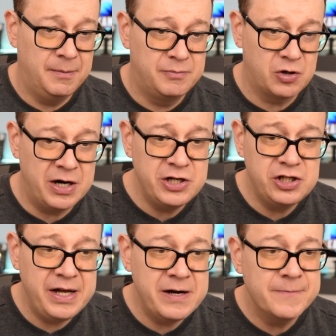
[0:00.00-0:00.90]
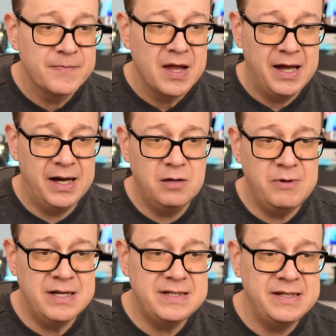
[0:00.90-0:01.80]
branch there and you
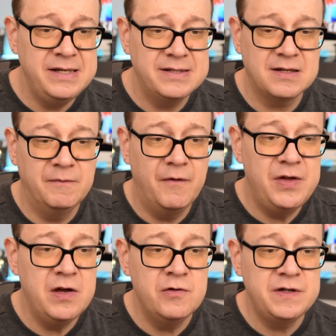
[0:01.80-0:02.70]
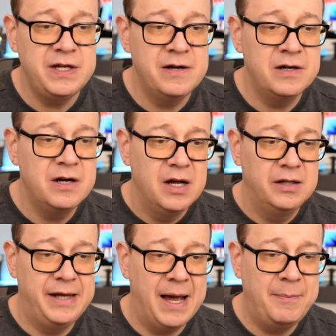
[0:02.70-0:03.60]
will see some views here
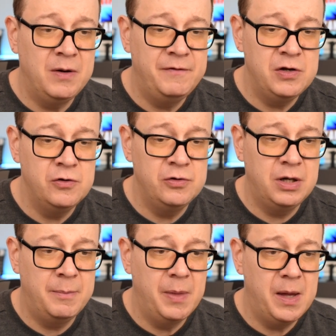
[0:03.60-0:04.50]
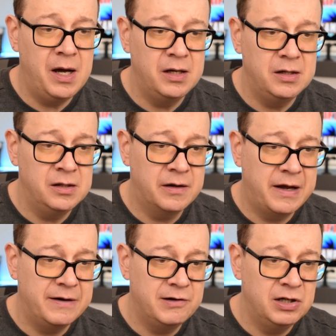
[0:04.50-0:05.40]
the apple view the banana
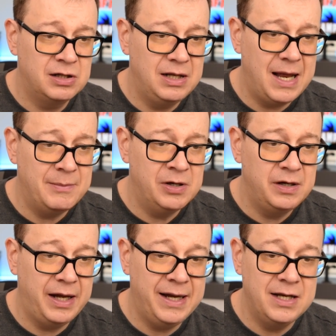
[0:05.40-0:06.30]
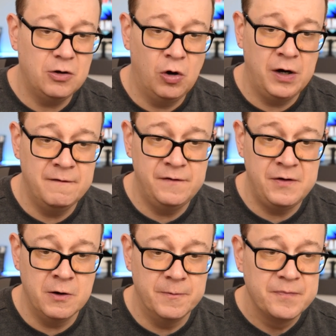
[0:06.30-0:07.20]
carrot lemon and olive
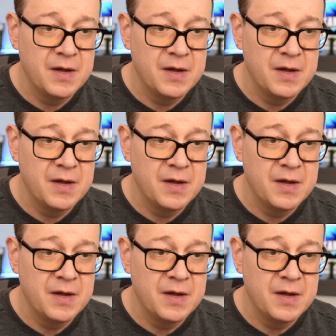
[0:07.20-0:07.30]
view